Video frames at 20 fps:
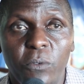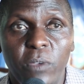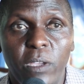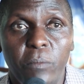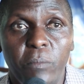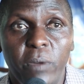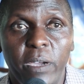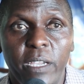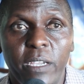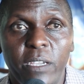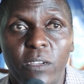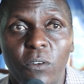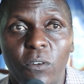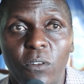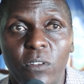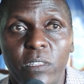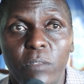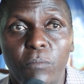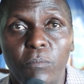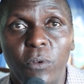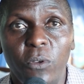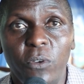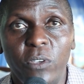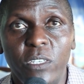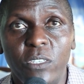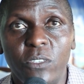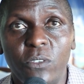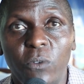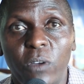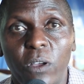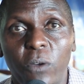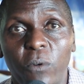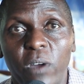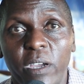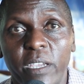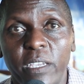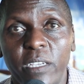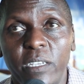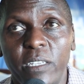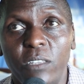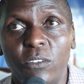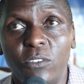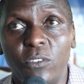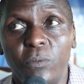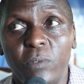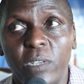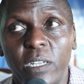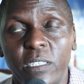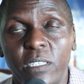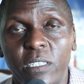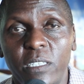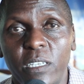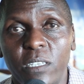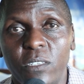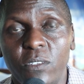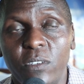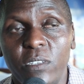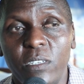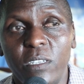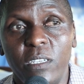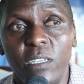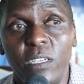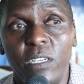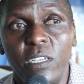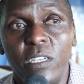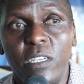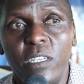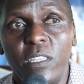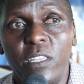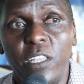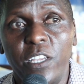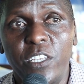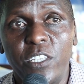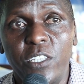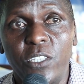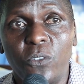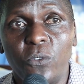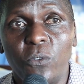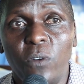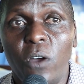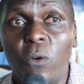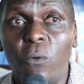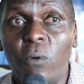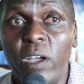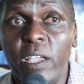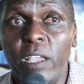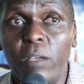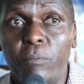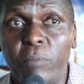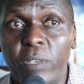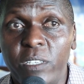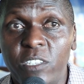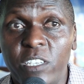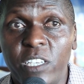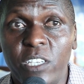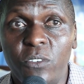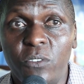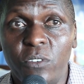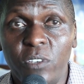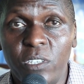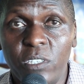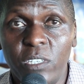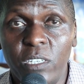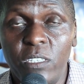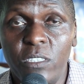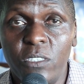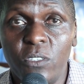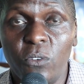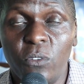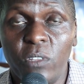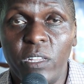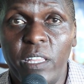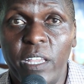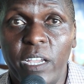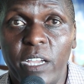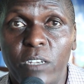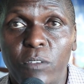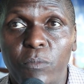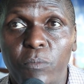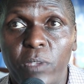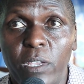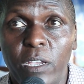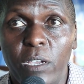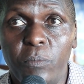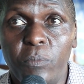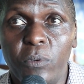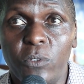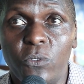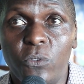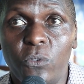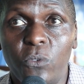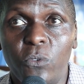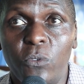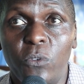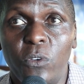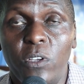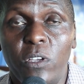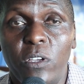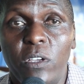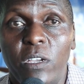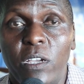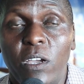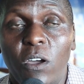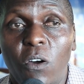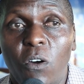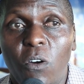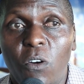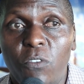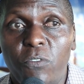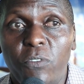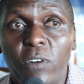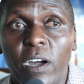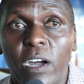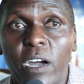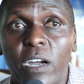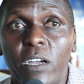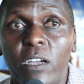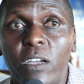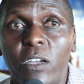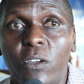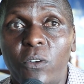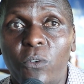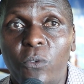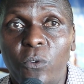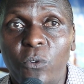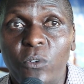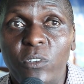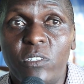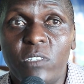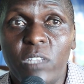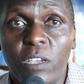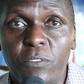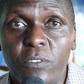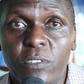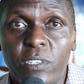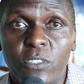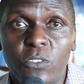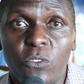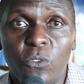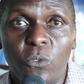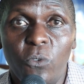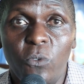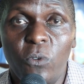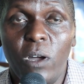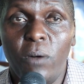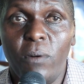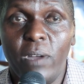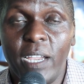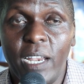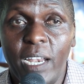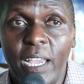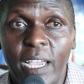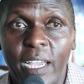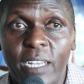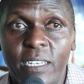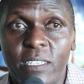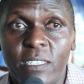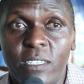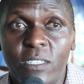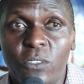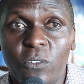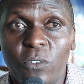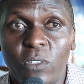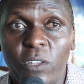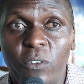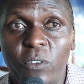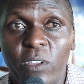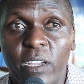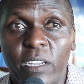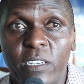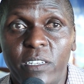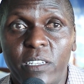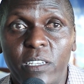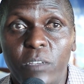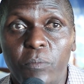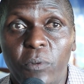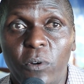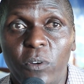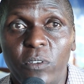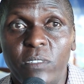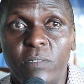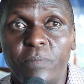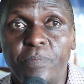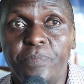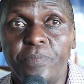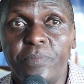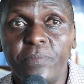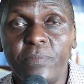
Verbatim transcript: whereby all the employees who are working in the hospitality industry, they need to acquire basic education so that they can be able to offer good services to our clients so that we can keep on